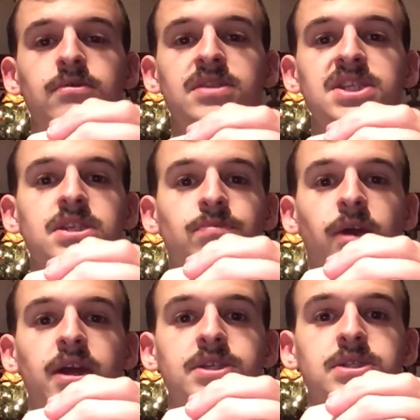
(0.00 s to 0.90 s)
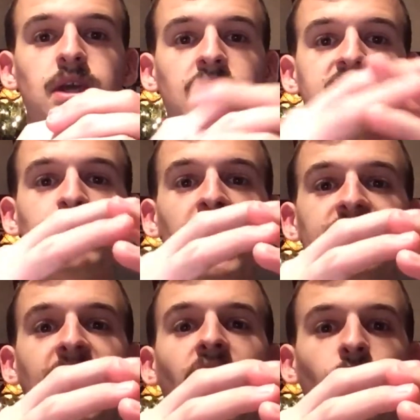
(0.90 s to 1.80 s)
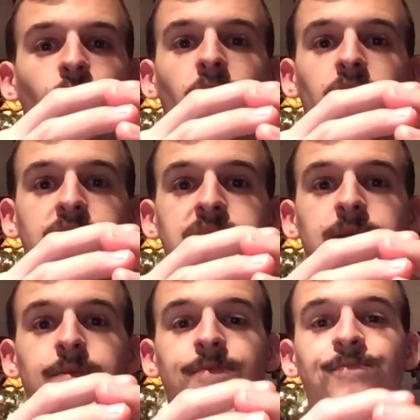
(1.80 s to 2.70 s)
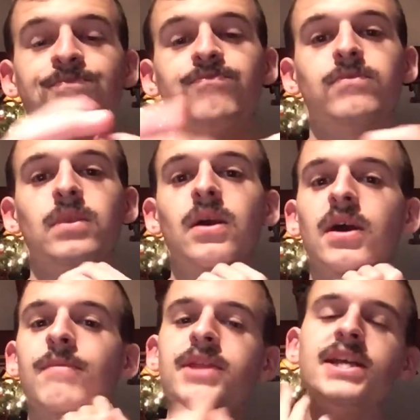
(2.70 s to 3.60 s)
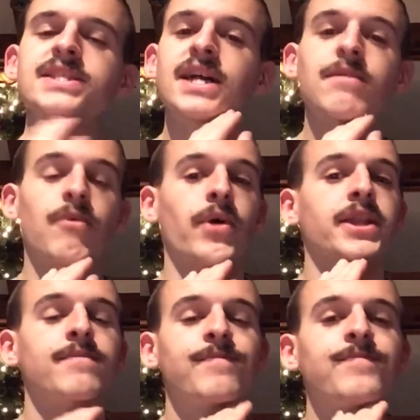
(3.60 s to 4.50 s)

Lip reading: disc brakes expand outwards. But that's not the point.